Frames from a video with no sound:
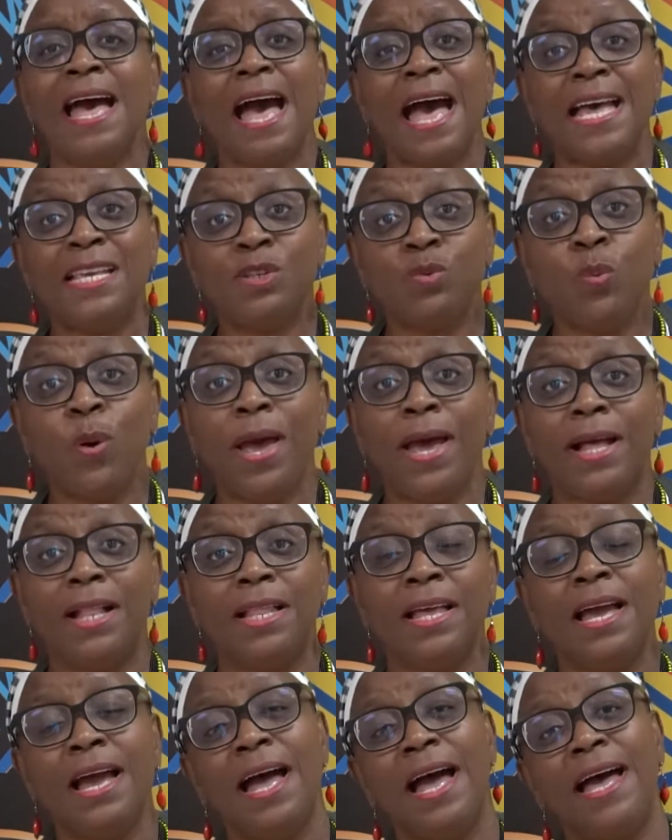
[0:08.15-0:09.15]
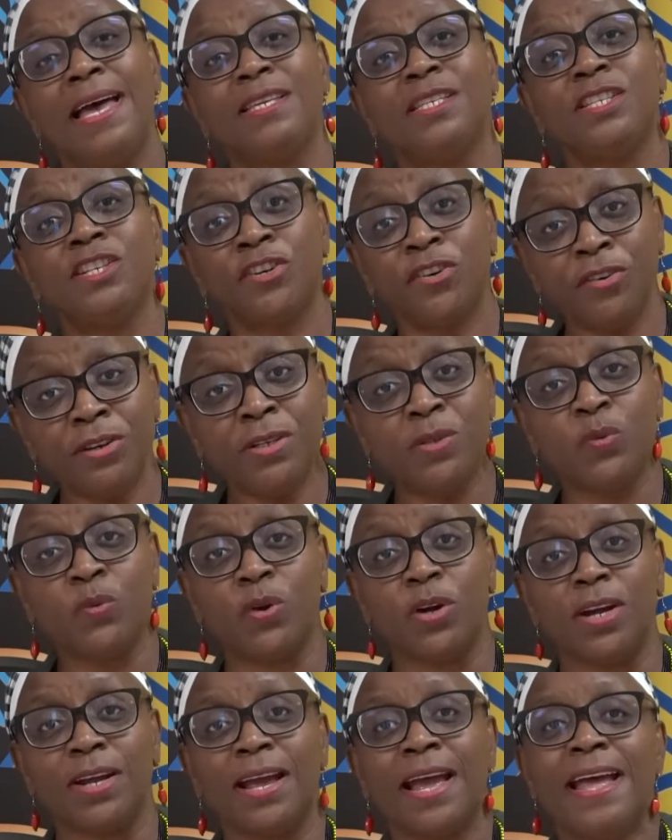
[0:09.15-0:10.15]
as well as current
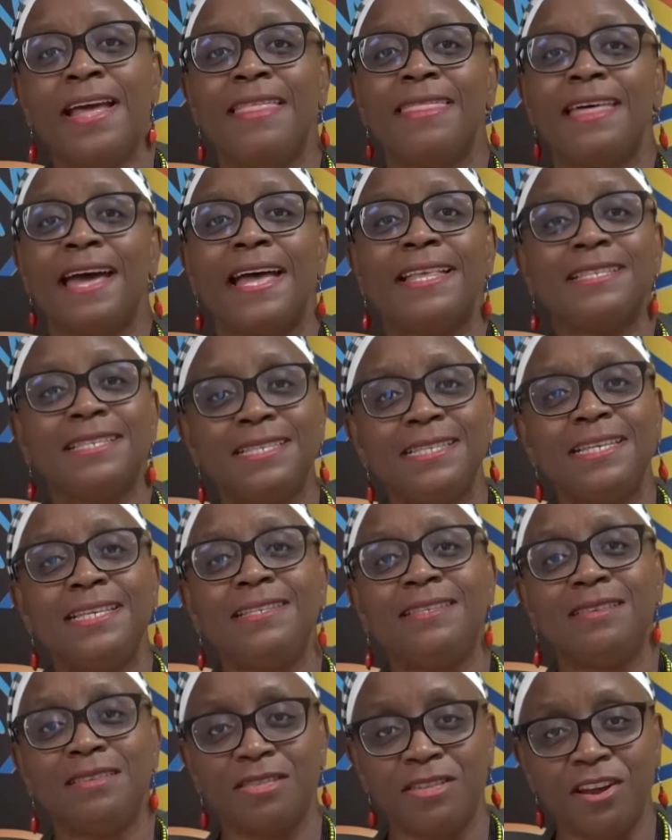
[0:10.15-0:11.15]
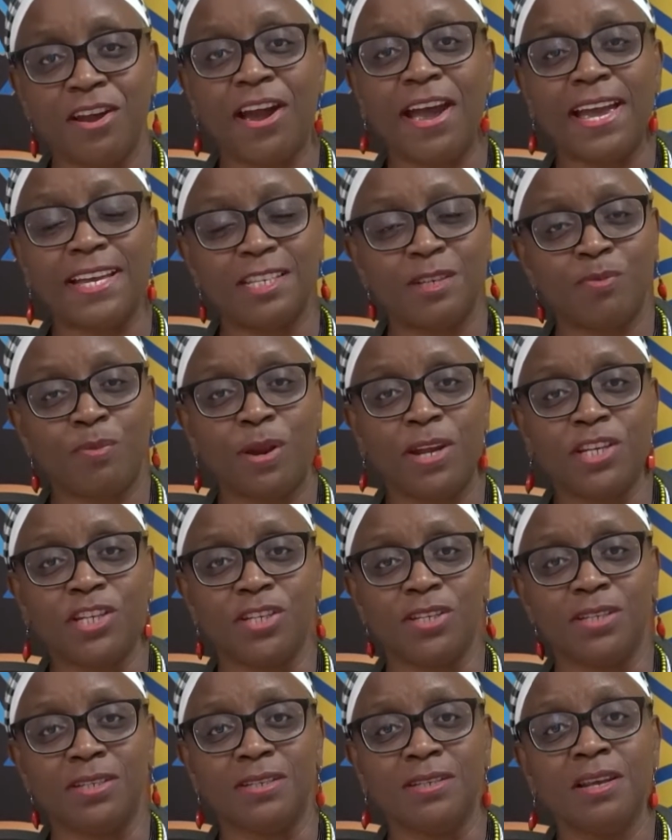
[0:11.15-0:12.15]
work that sees their
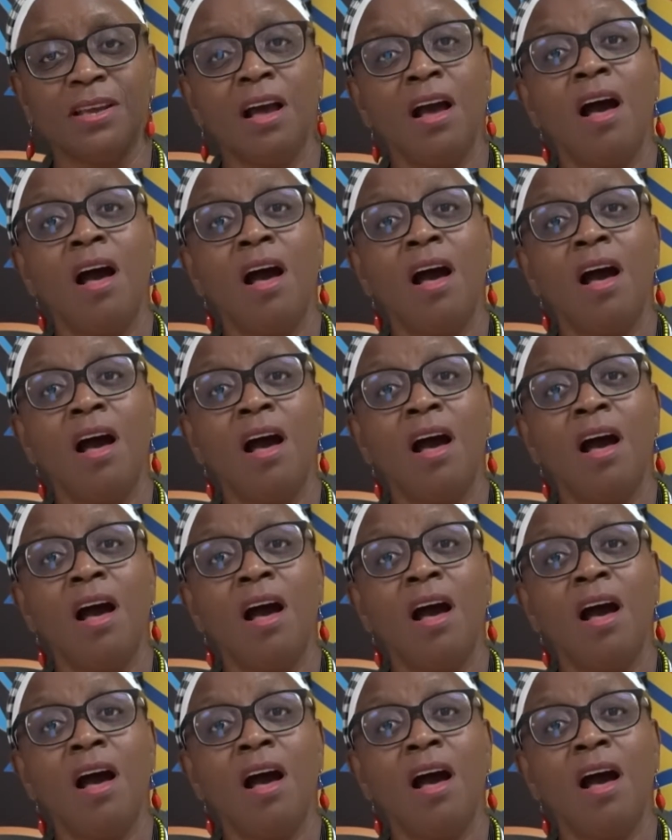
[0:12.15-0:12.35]
expression.